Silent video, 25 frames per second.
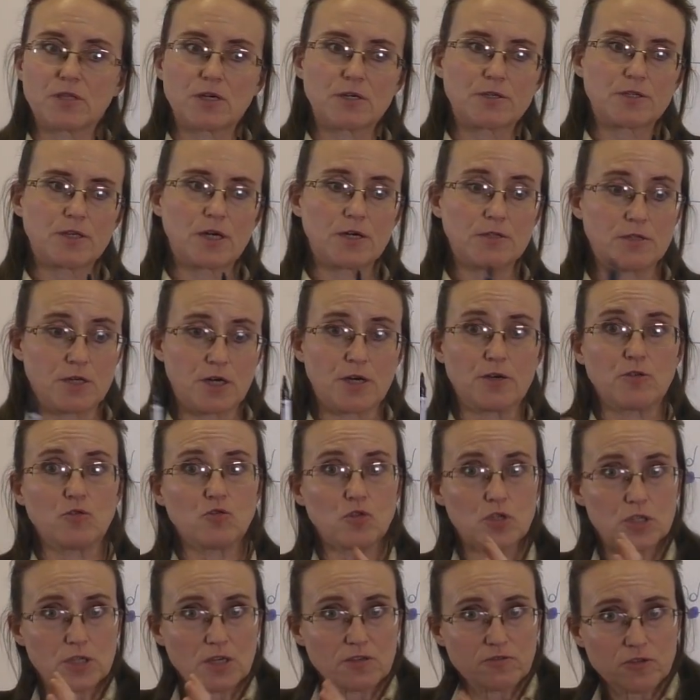Let's go
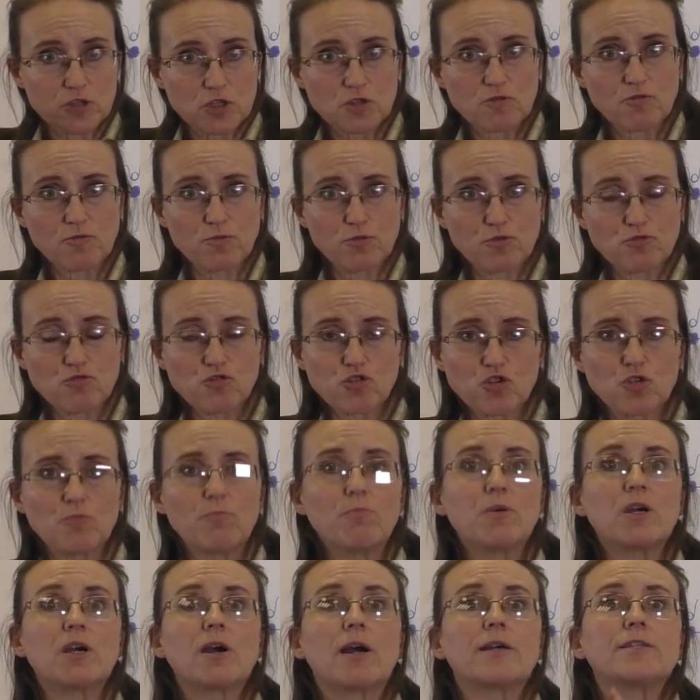back
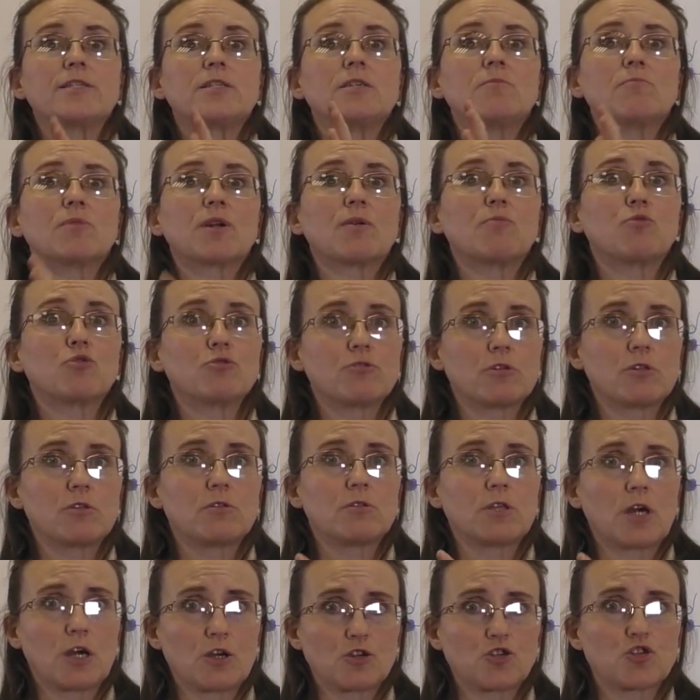to the telephone
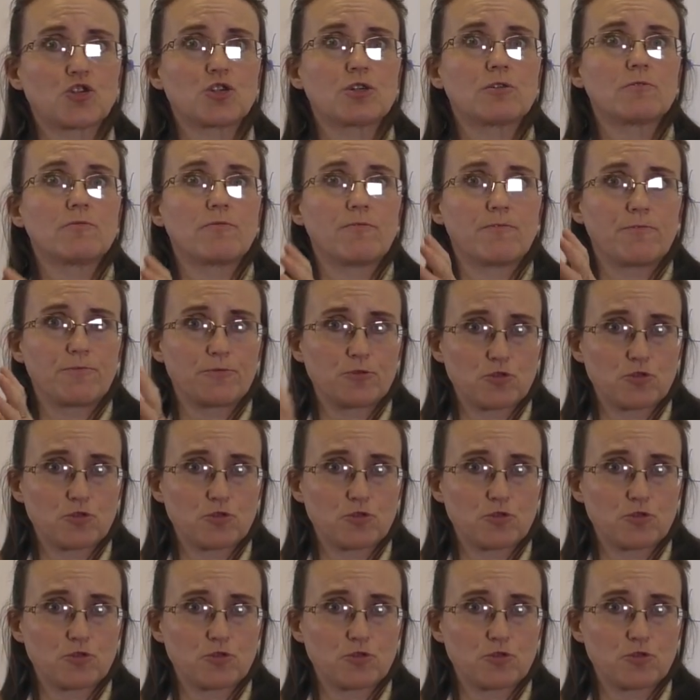interviews.